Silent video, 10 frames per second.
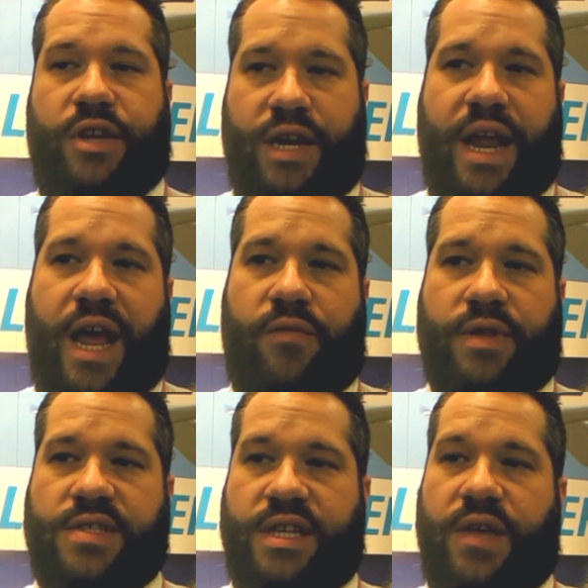you need to have
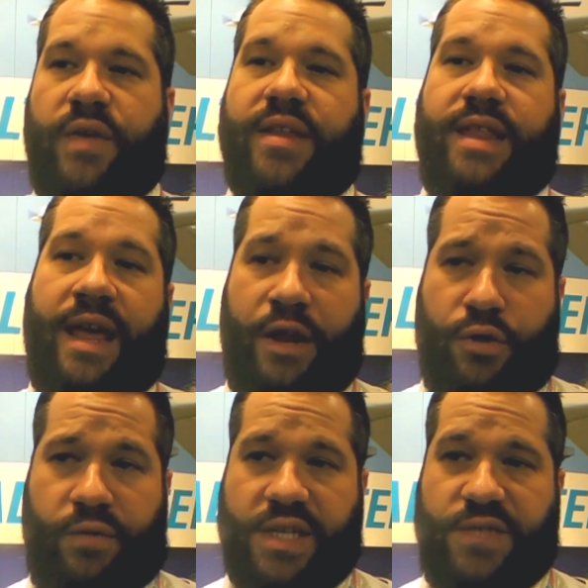this in the event that that
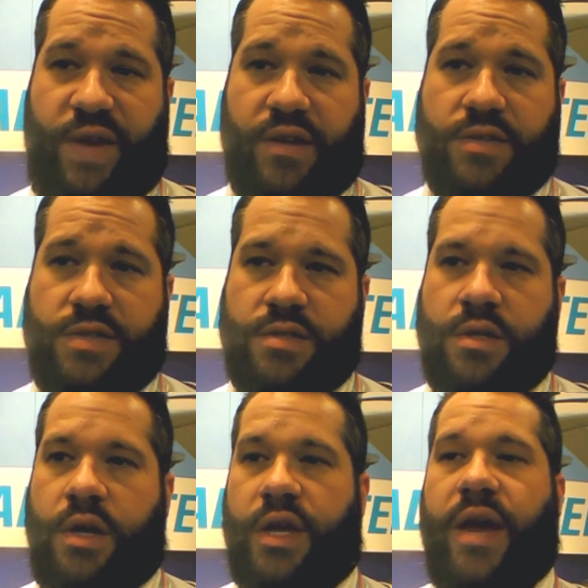interface fails.
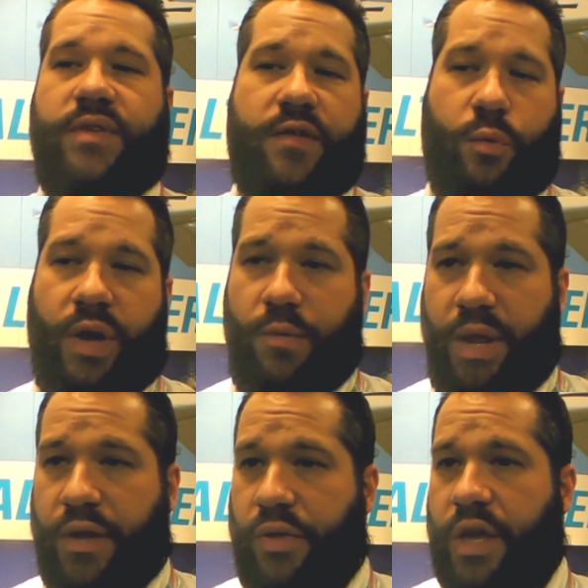You have to have a way to
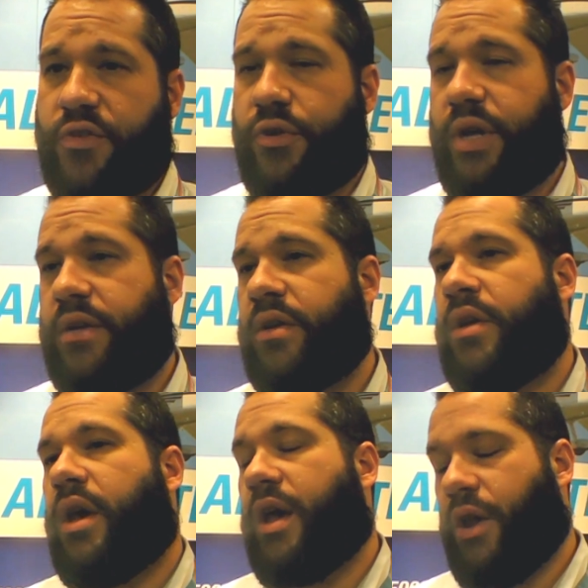manually enter it in,
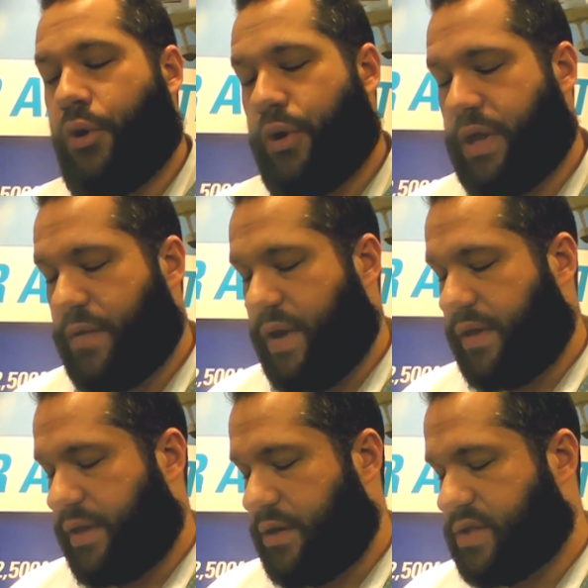uh, or in the
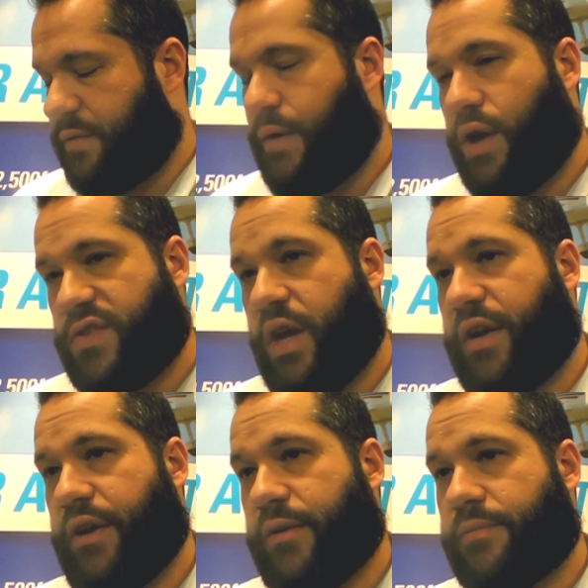event that there's a fault
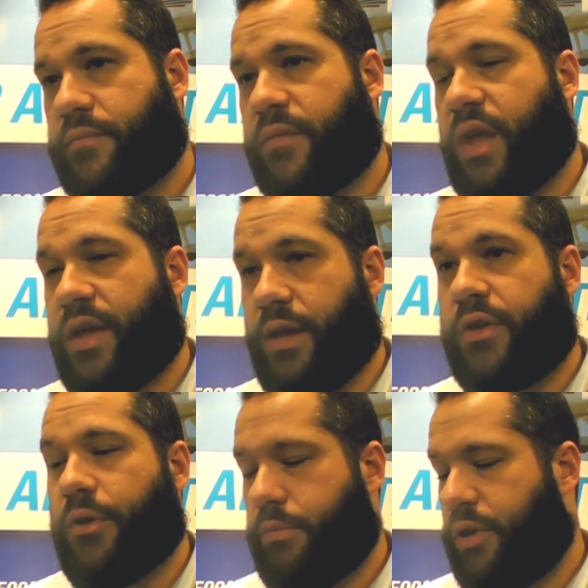on here, uh,
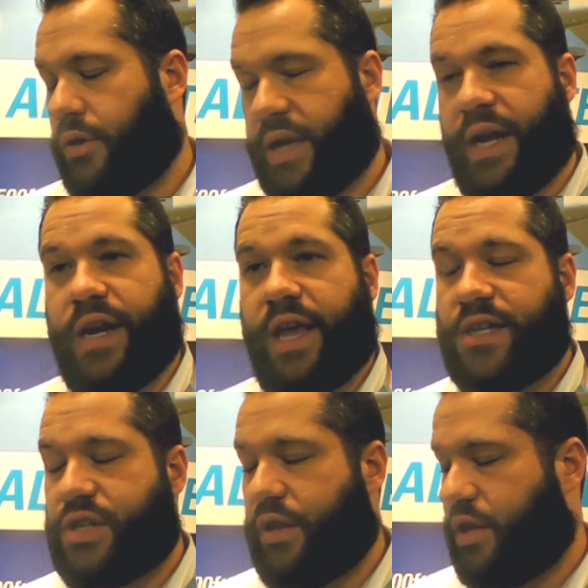you'll, you'll get an
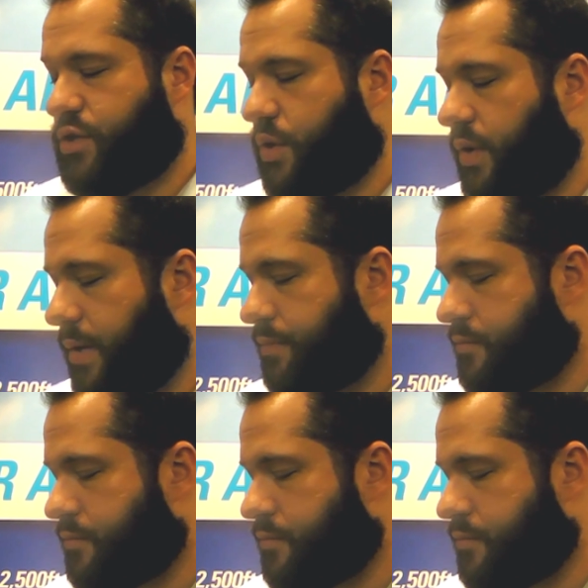indication on the control hub.